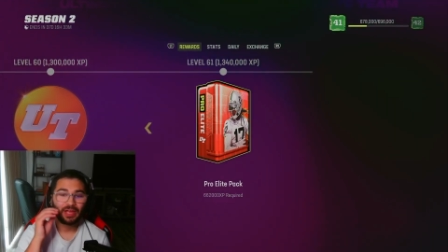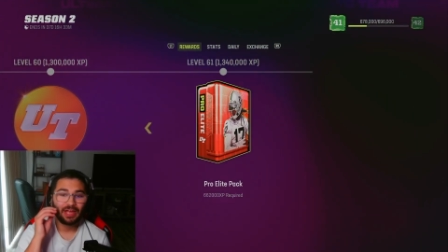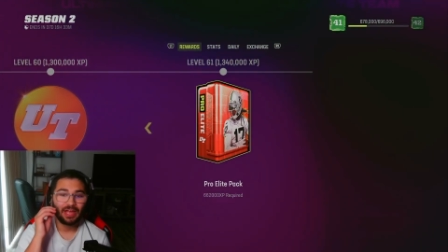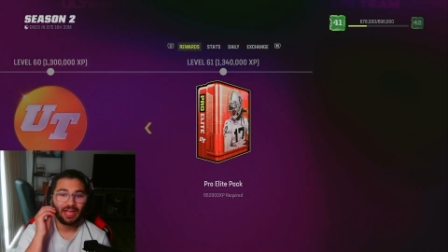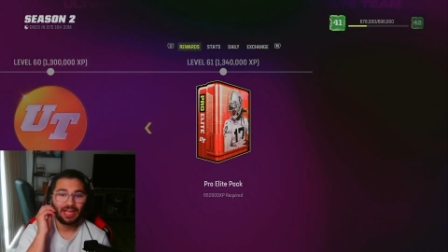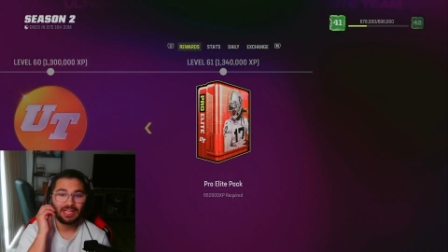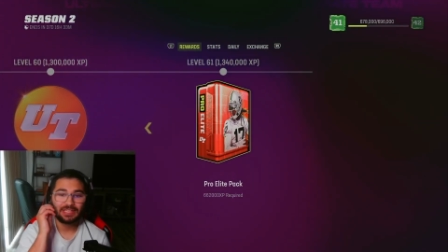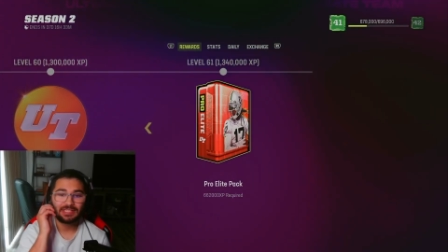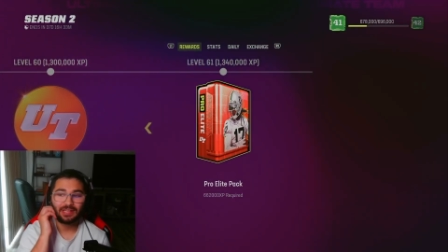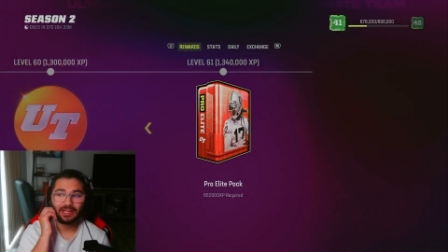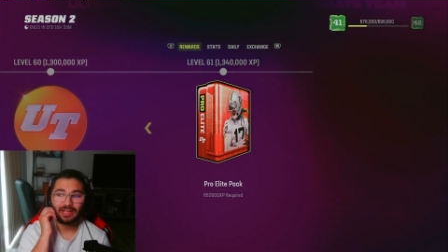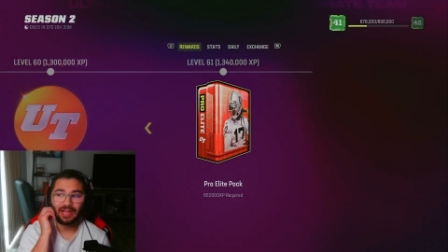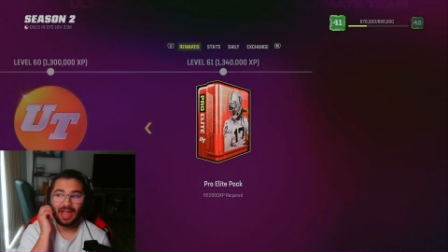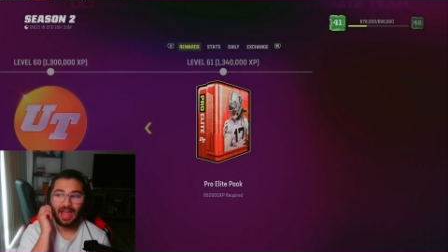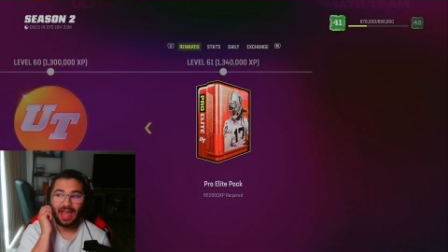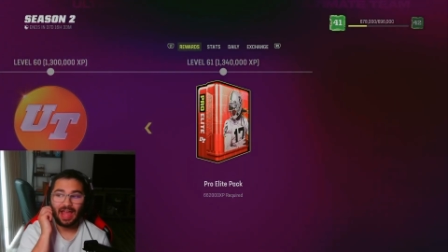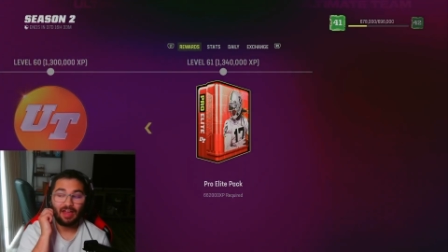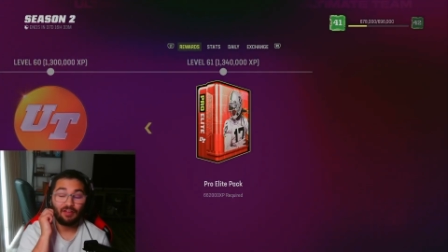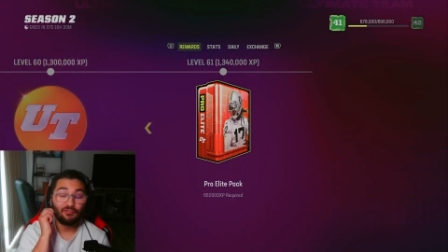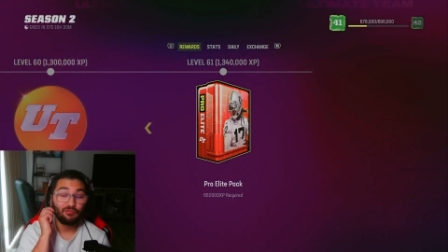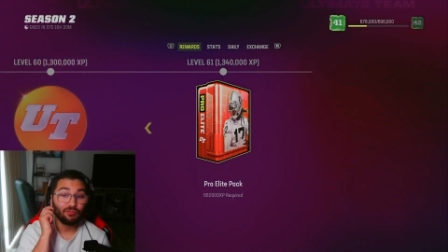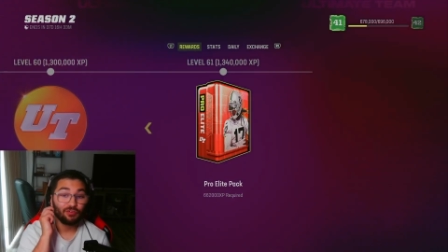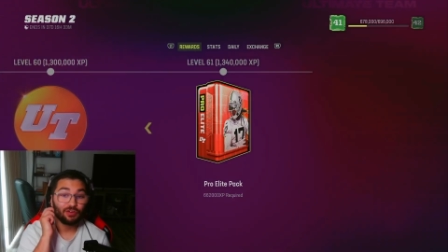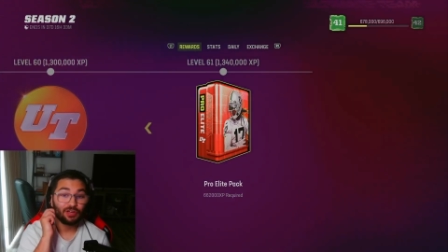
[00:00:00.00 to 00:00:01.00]
is like
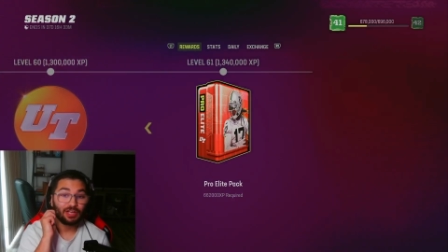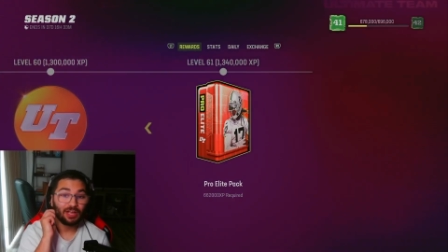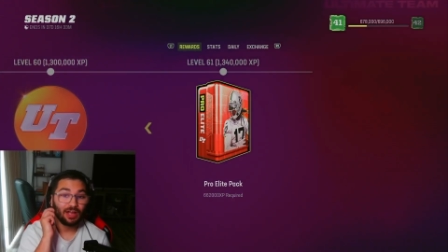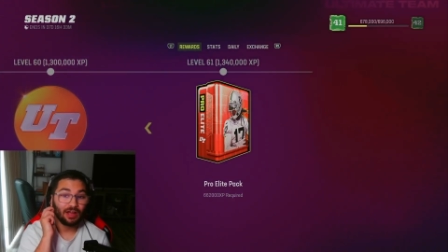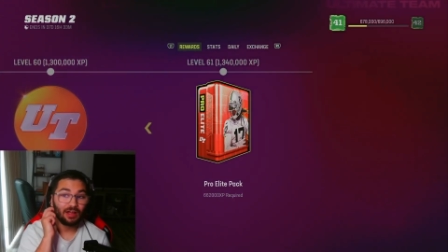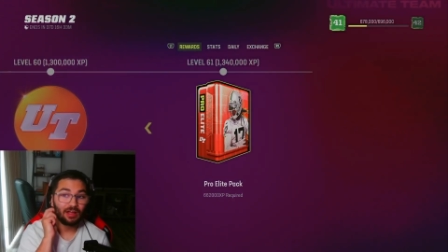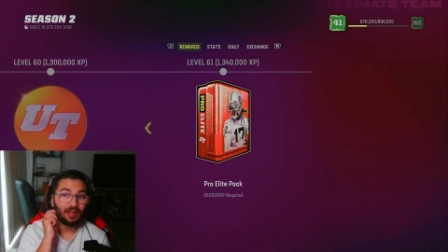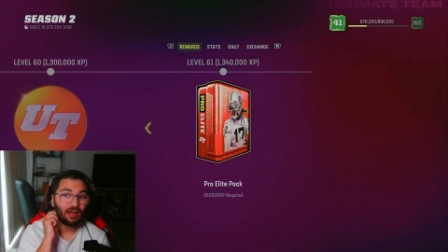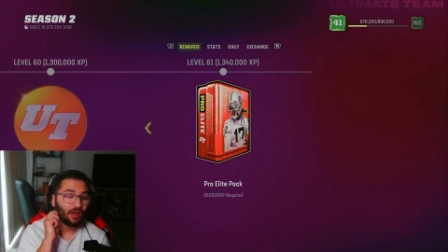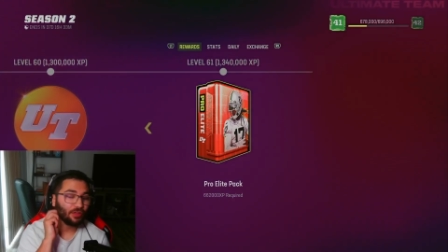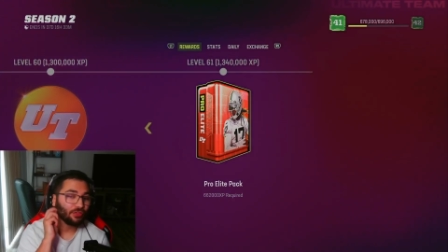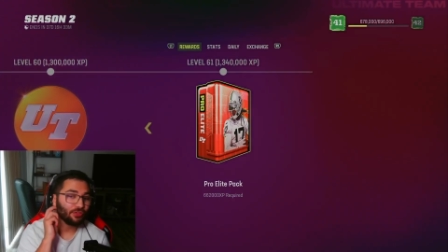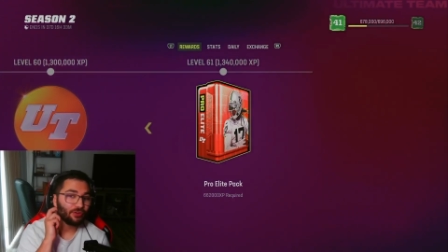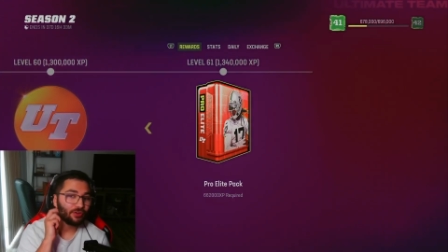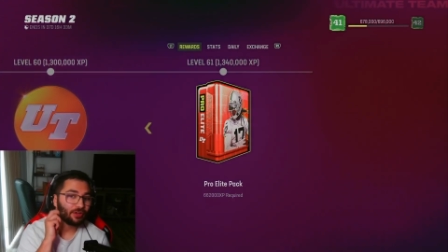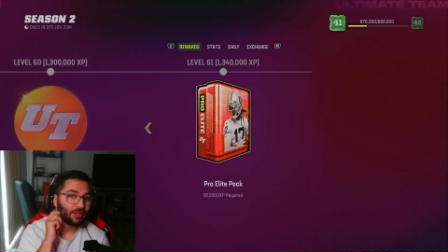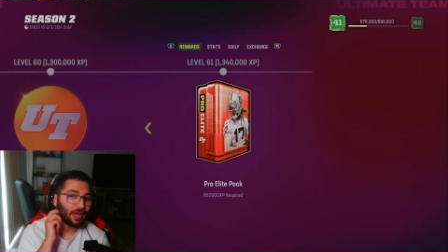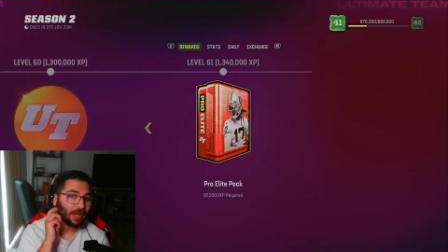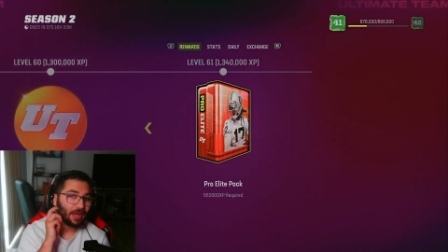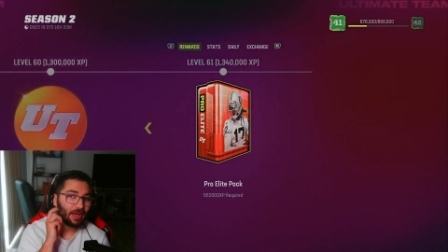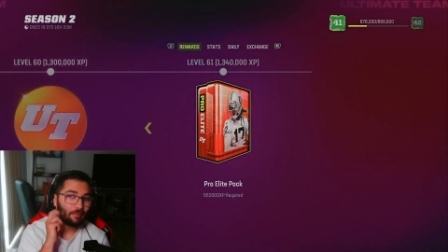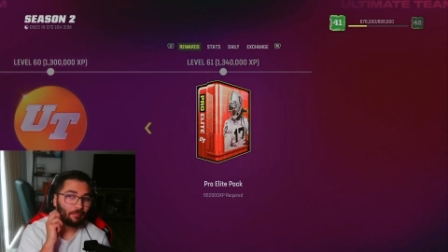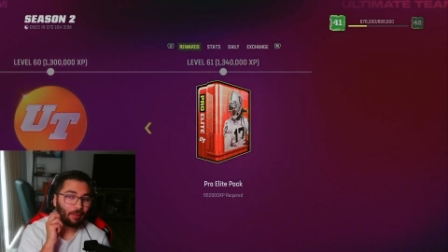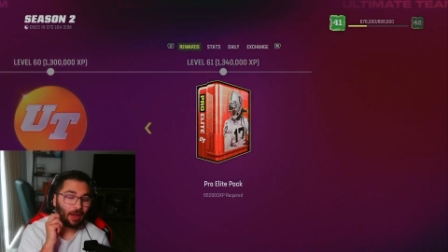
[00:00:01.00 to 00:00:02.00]
every other
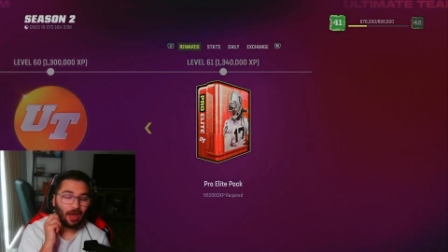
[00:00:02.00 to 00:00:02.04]
game.